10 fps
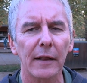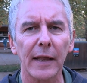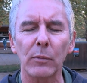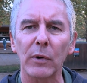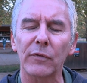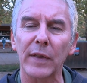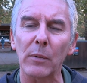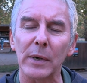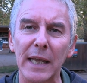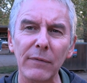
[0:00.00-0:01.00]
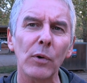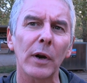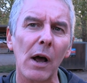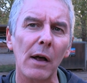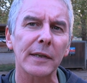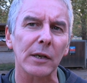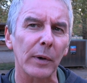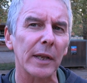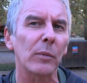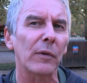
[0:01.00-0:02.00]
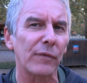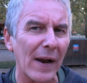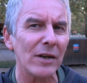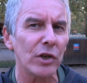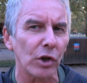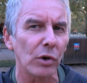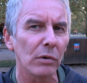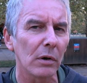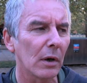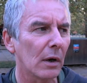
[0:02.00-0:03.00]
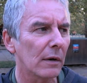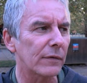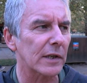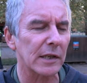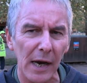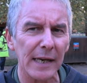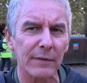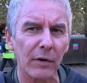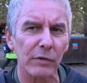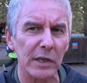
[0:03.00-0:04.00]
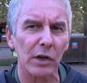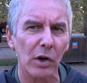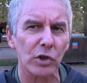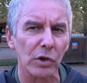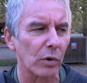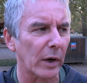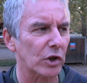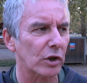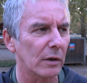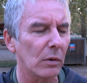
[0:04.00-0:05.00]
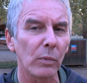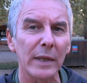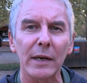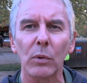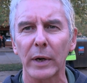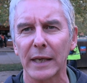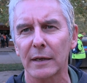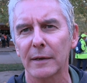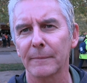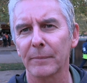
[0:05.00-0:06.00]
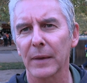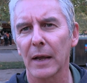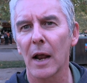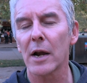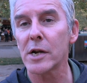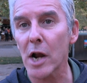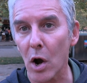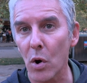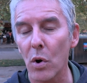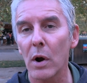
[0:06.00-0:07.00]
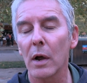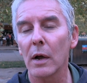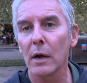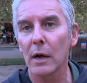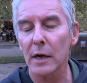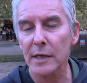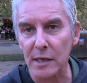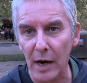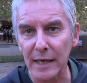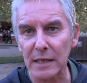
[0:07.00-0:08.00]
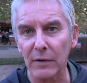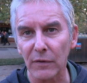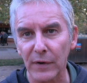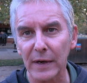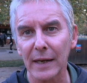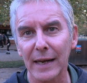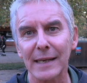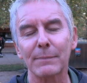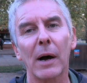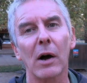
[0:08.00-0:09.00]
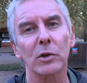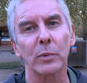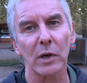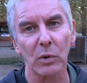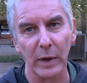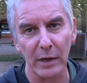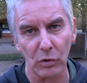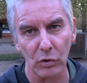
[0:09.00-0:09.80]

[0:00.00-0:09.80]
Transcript: they would give you an answer where they would fund you for scientific research on the question within a week. No scientific funding gets passed within a week